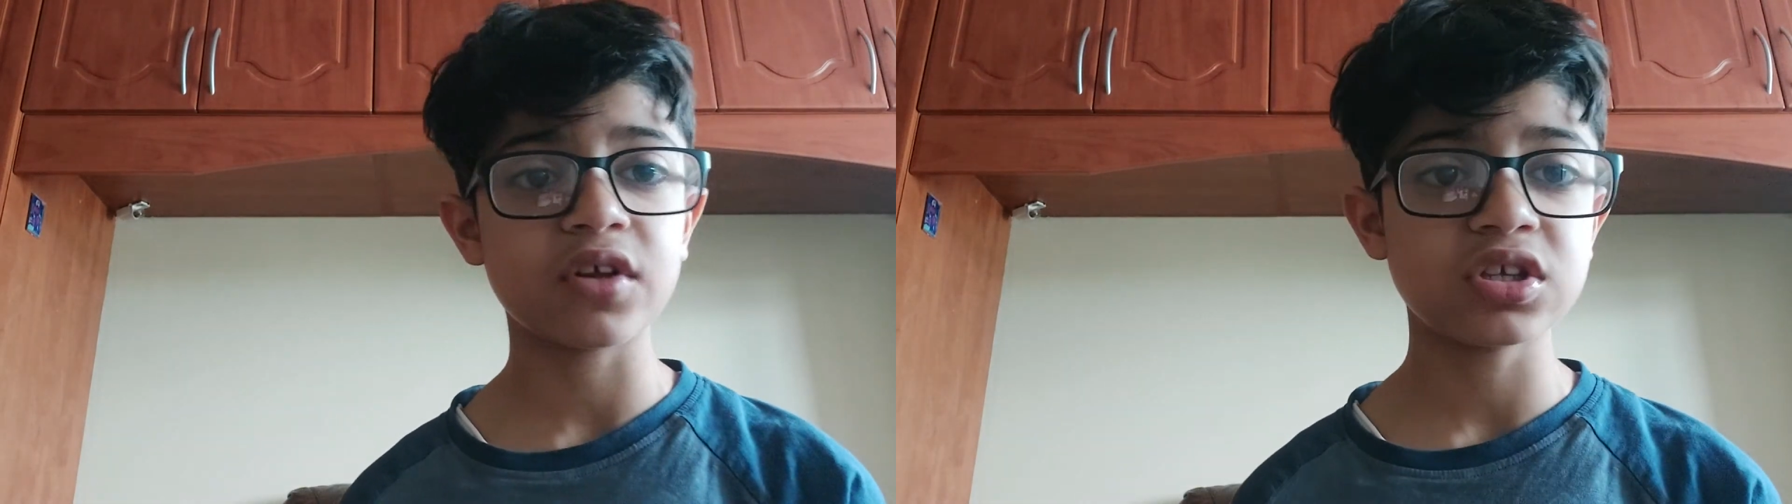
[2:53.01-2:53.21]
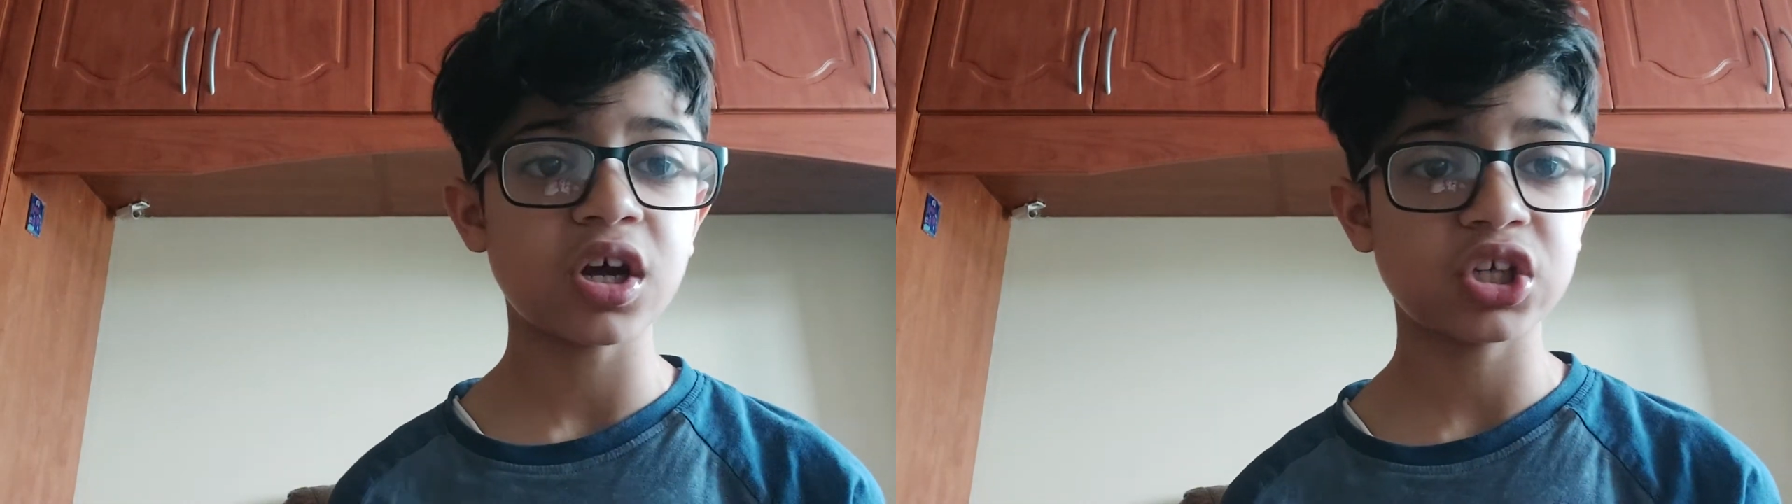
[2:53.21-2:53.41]

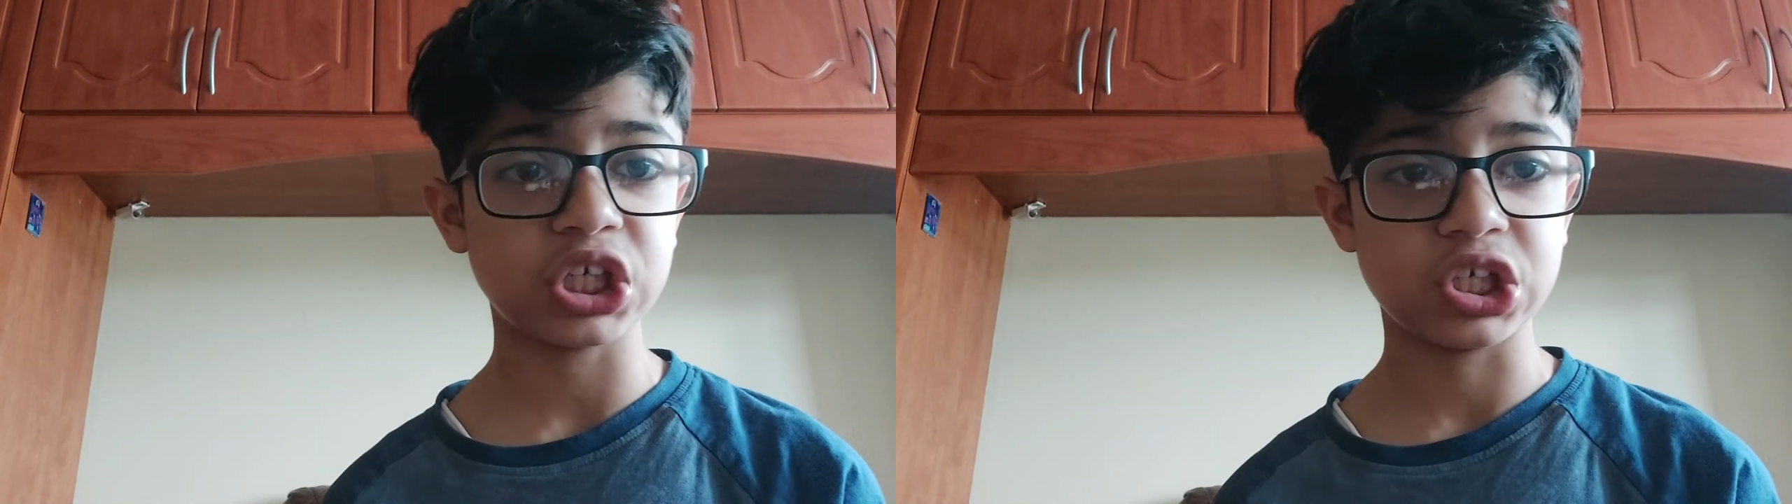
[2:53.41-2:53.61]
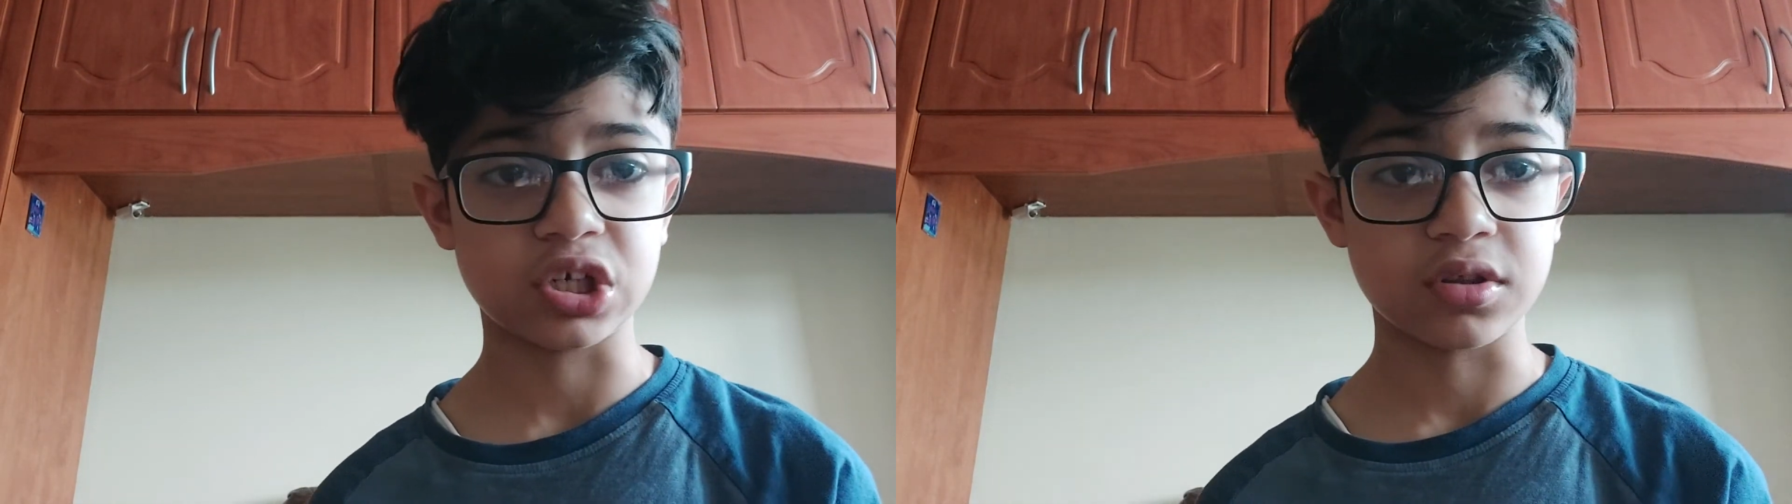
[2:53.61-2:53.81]
touch
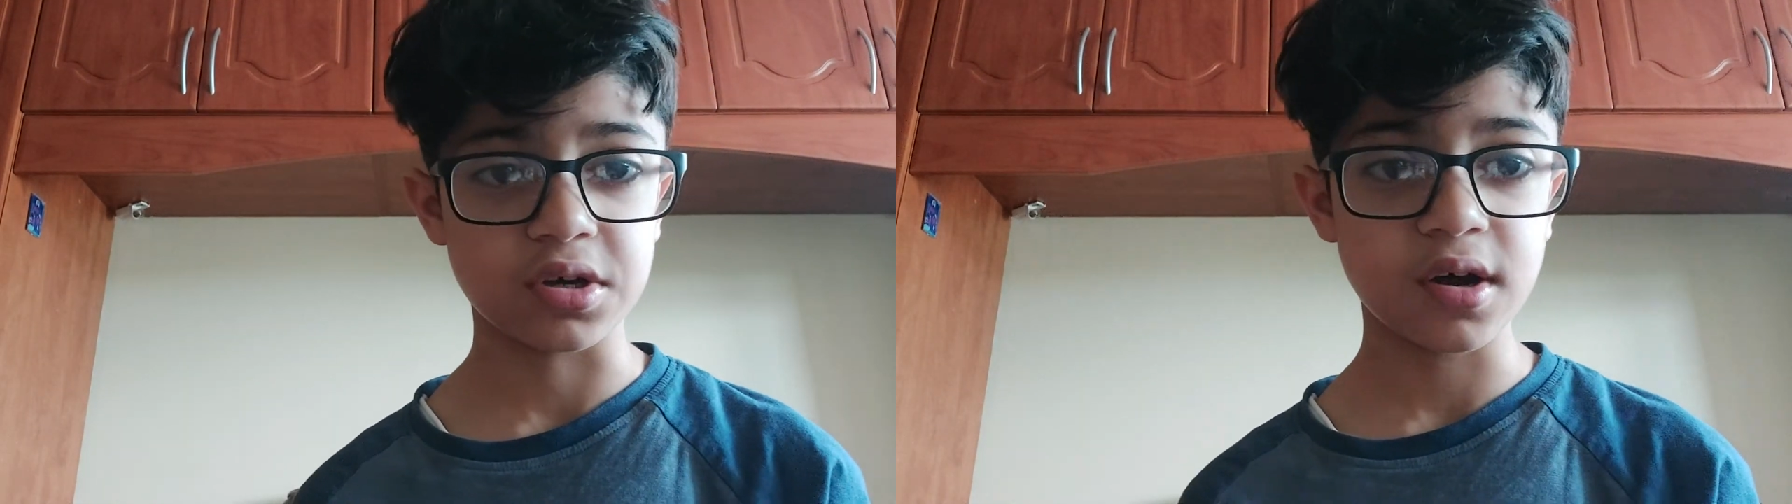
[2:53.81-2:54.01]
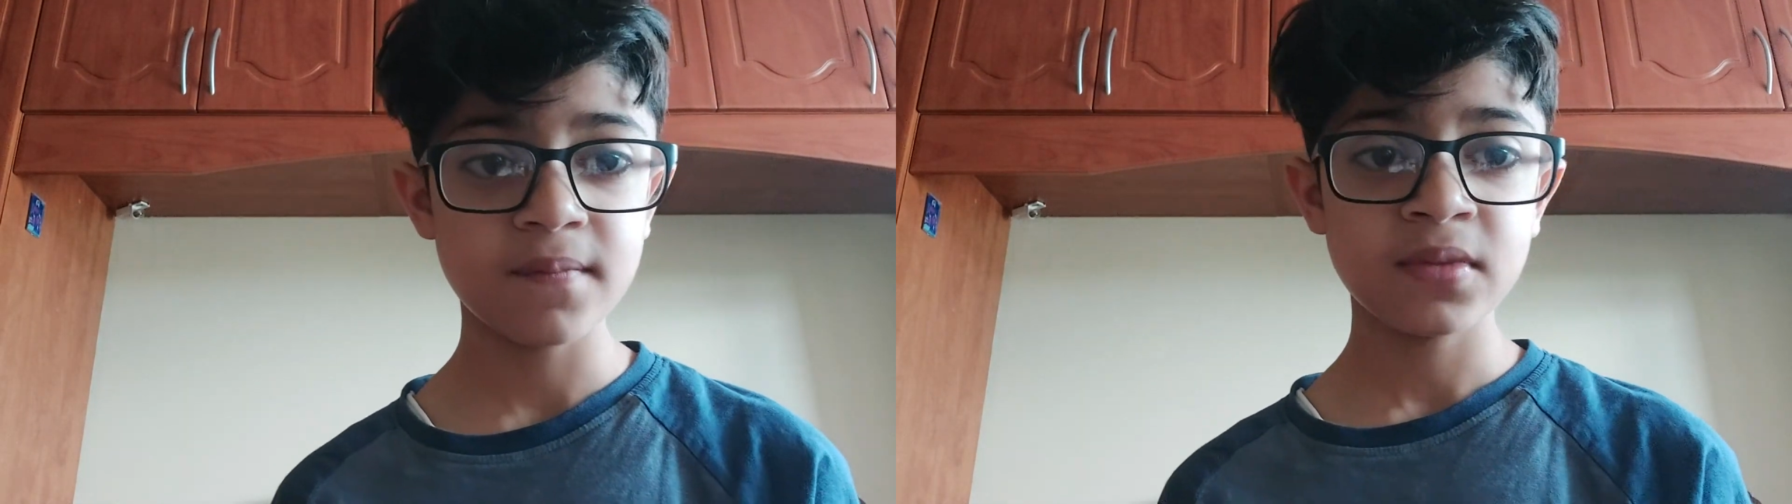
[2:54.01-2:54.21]
each
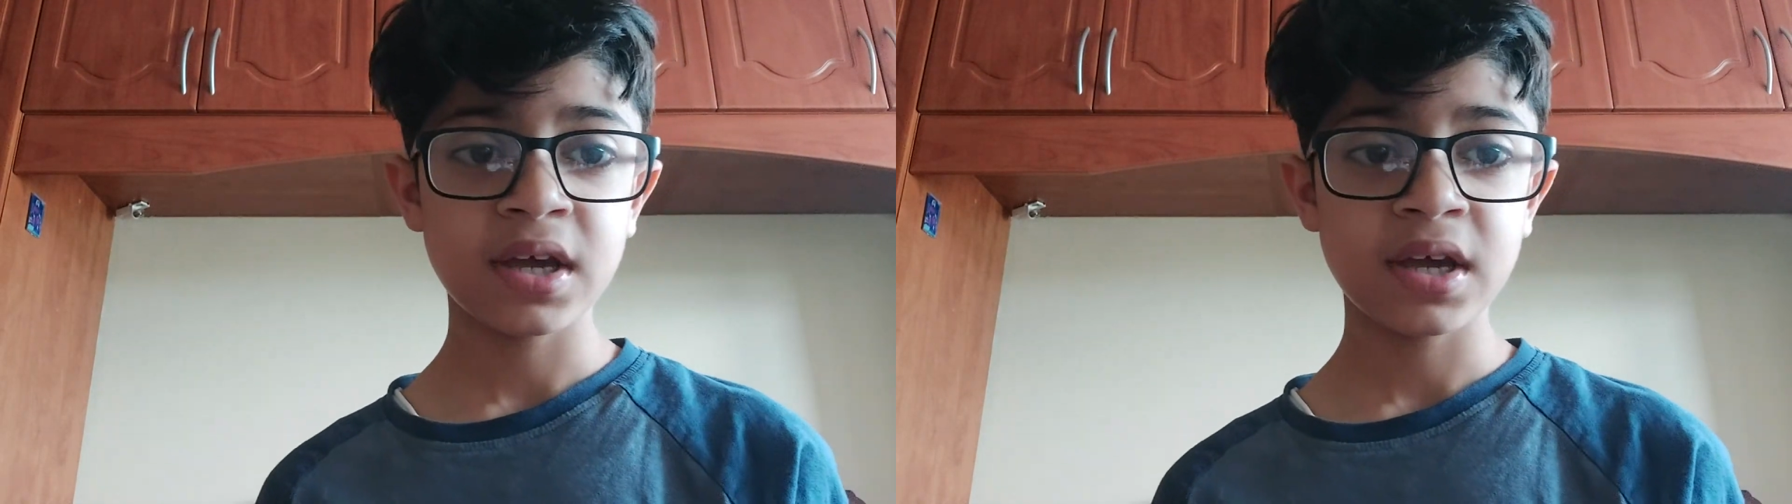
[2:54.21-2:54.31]
other,